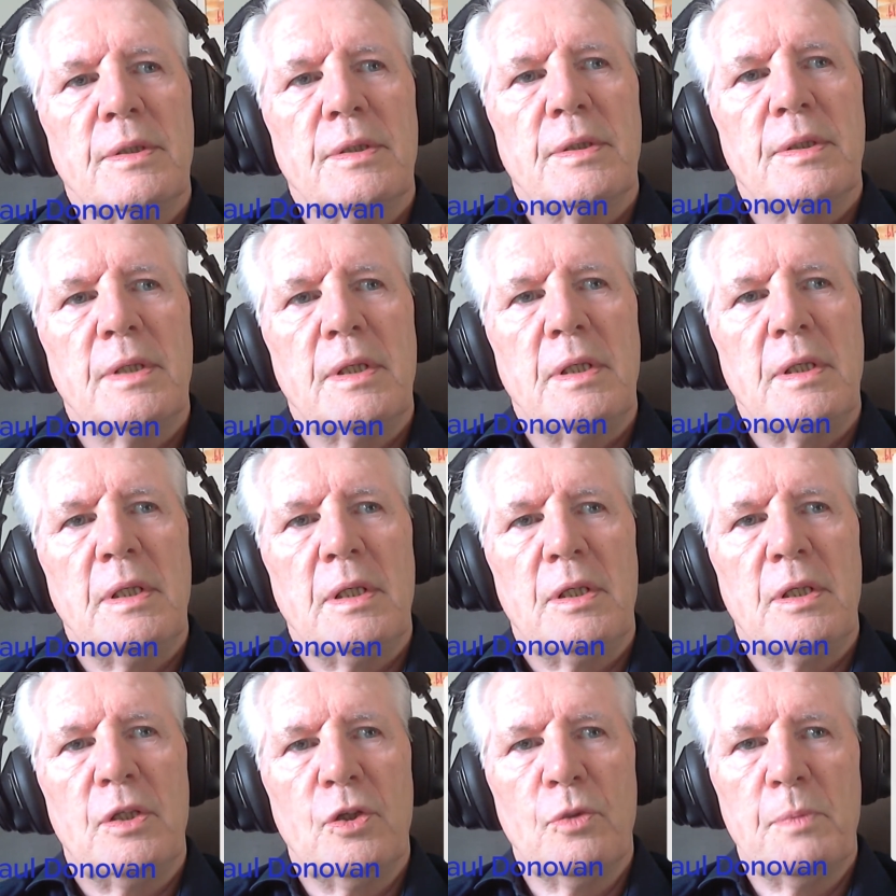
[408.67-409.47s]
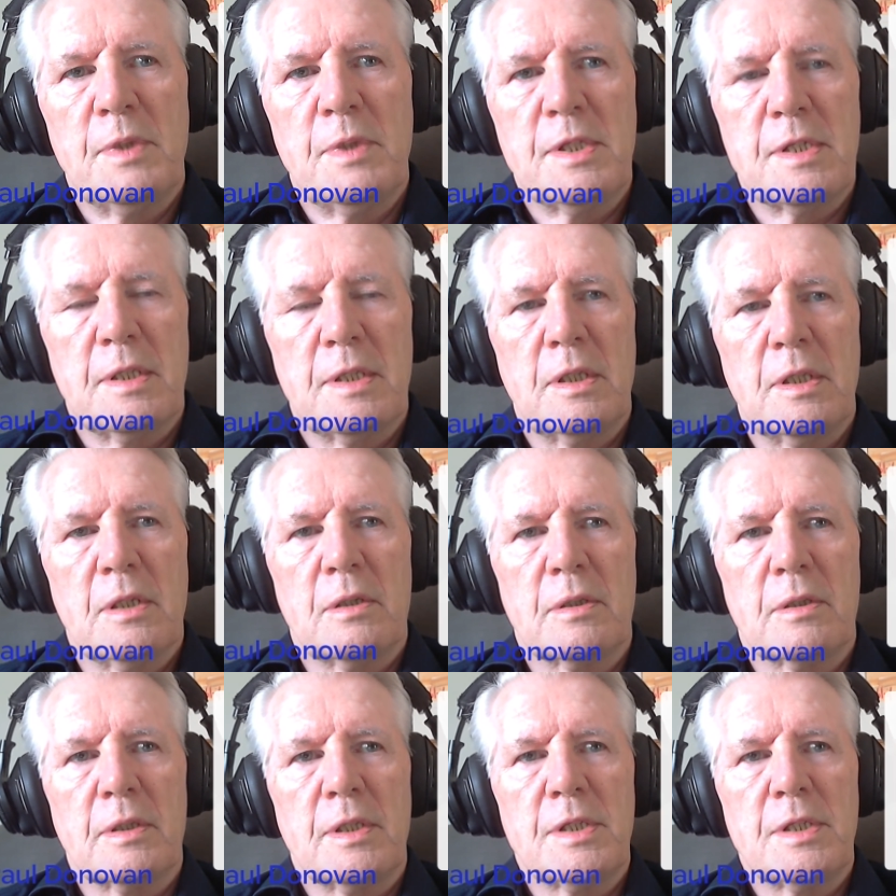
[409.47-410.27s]
the humans in the
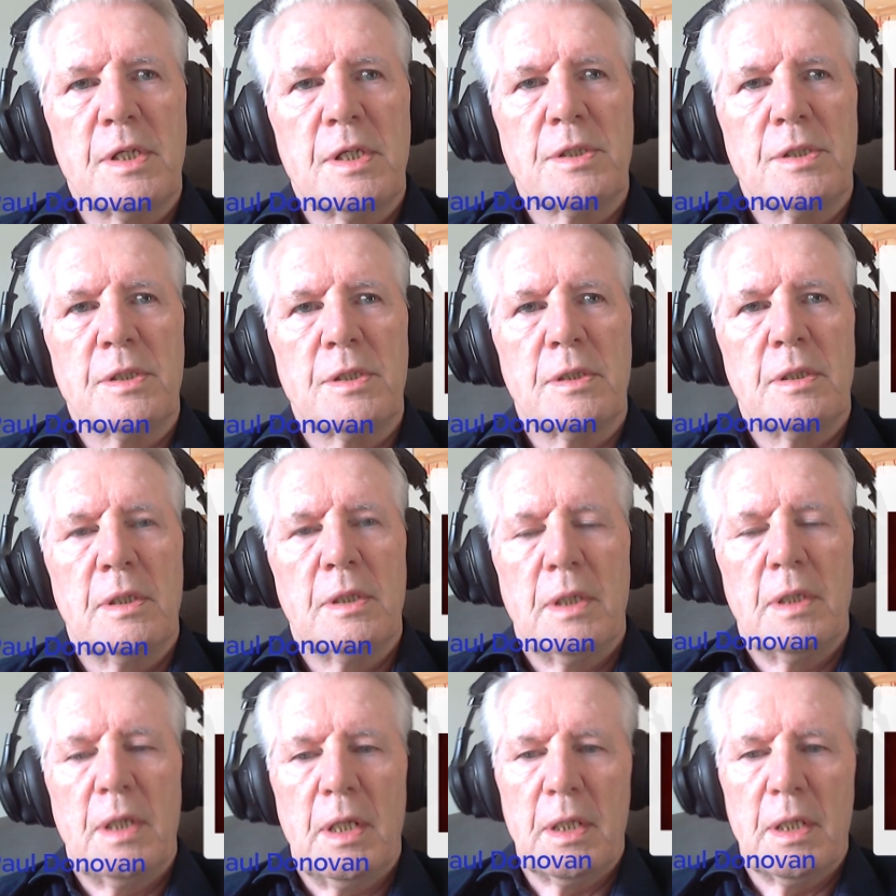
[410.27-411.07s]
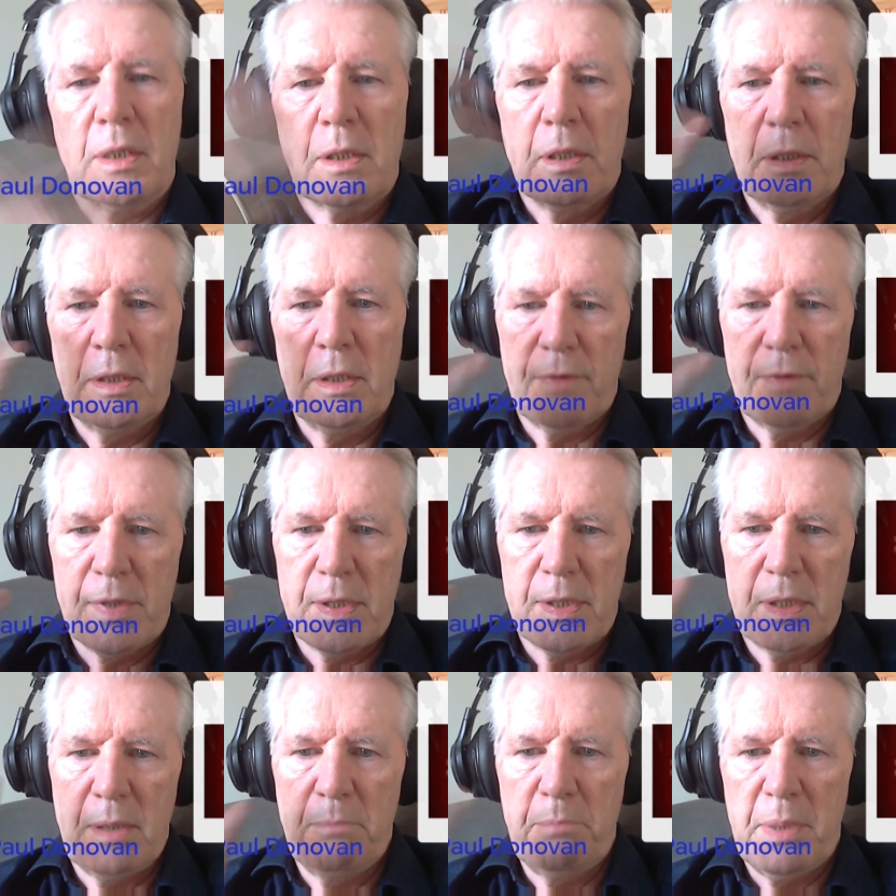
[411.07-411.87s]
organization in a kind of a
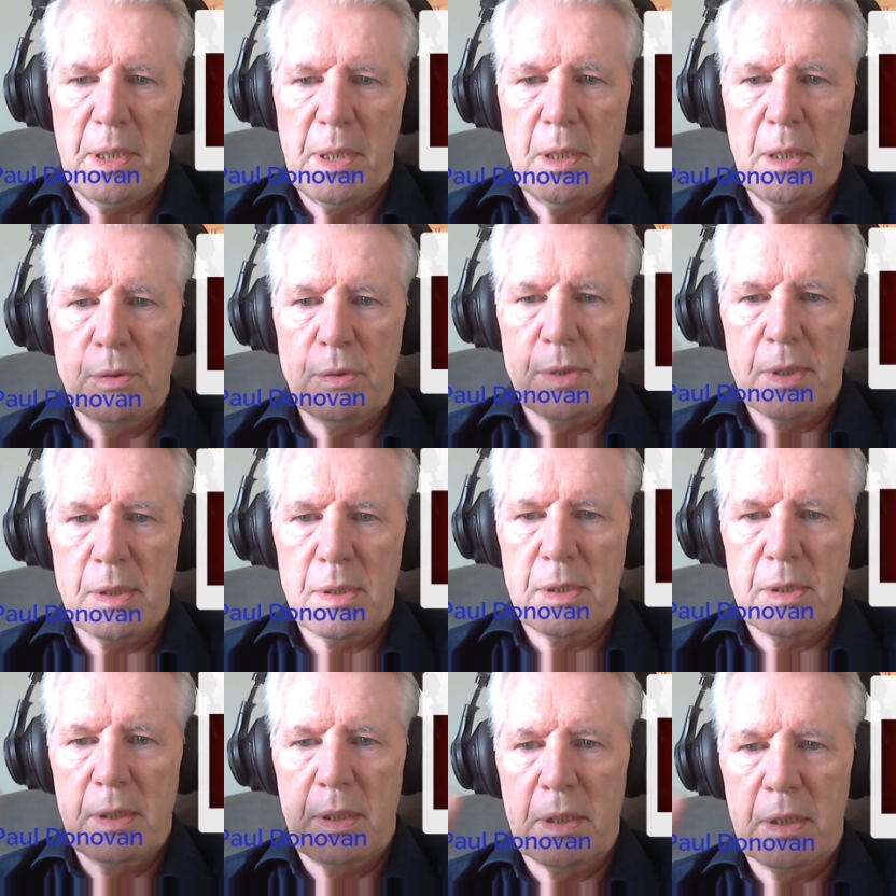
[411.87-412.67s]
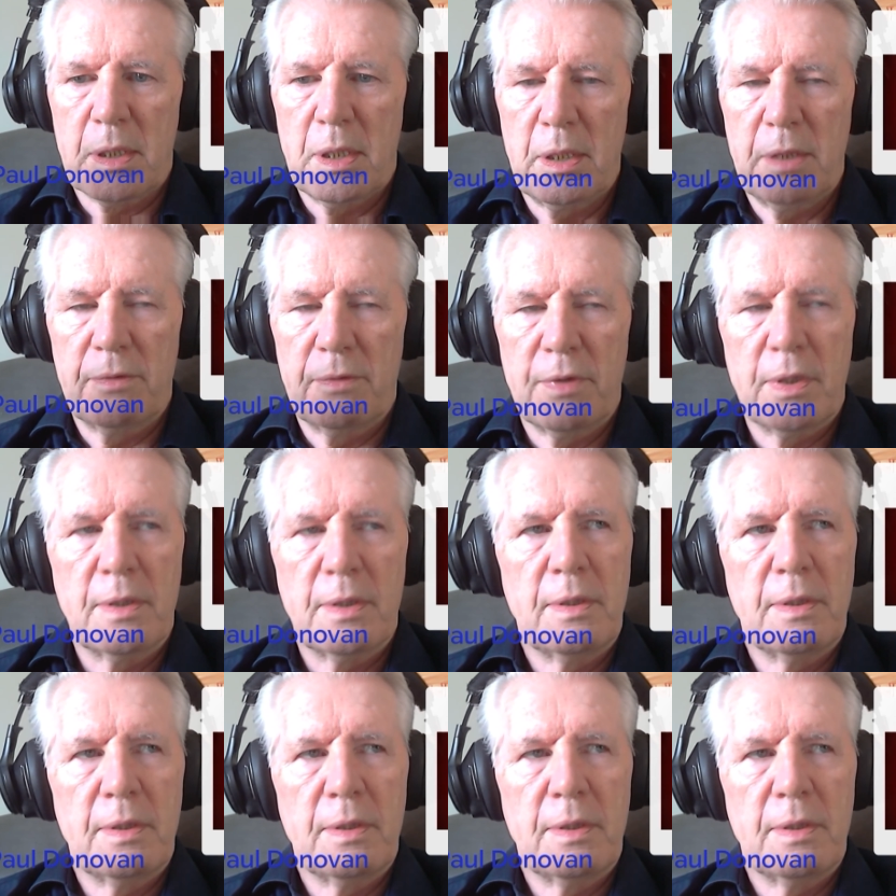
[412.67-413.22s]
symbiosis, in a kind of